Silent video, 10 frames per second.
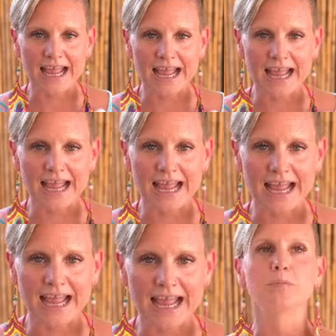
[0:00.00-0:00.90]
Just
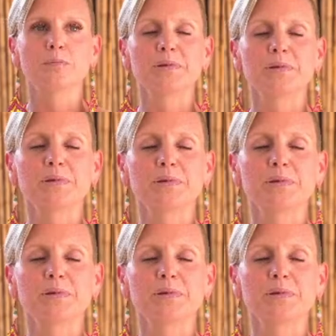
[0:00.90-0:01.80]
really start
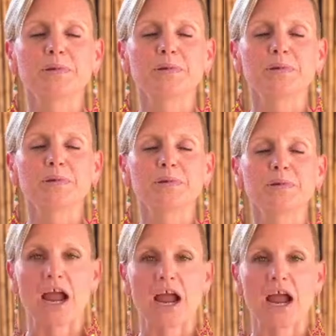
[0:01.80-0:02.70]
to
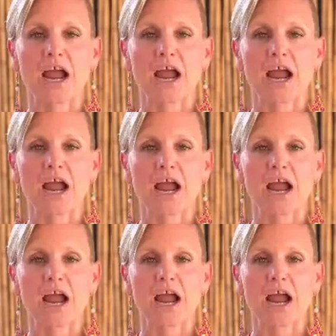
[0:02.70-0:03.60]
perhaps would be
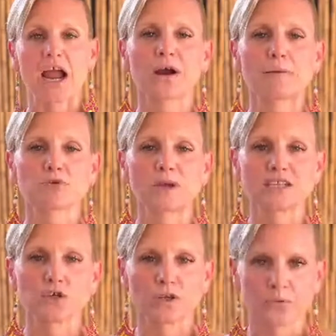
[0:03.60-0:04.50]
otherwise. So I've
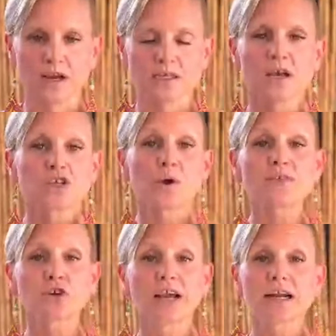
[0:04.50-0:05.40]
created a bit of a
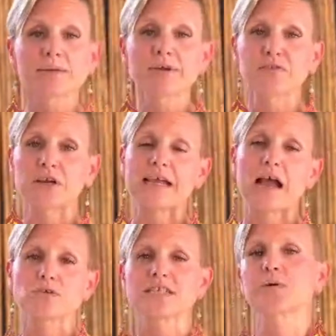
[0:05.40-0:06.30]
cacao ceremony
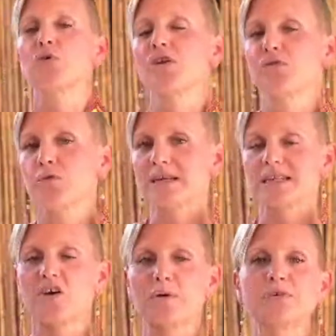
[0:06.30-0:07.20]
for myself. I've been trying
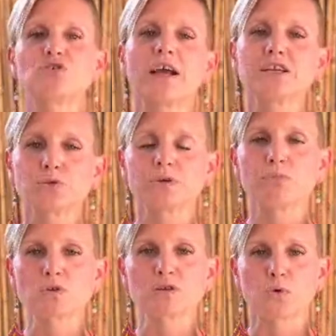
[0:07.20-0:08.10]
to do most mornings.
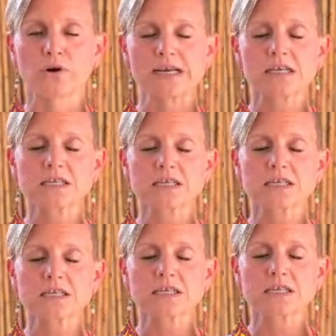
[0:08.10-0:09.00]
Some
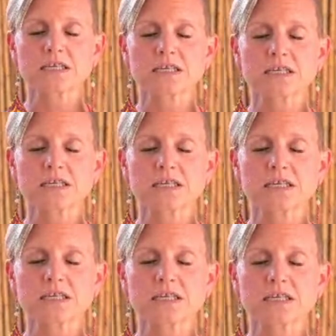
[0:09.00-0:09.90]
mornings I have to do it a
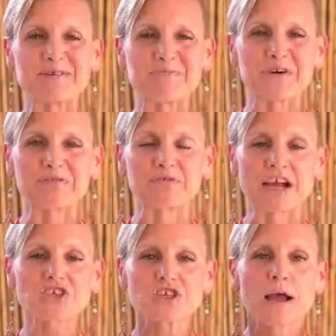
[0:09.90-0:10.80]
bit more of a rush,
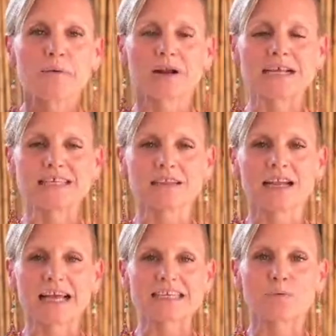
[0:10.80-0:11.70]
but ideally I
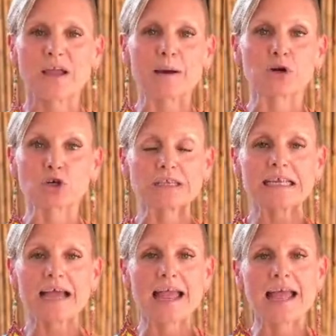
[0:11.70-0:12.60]
like to wake up early
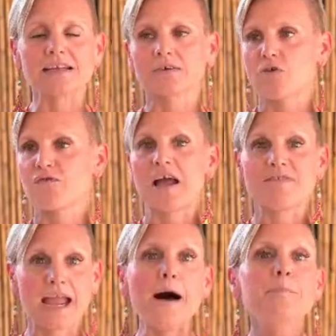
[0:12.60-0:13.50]
and around 5 a.m.,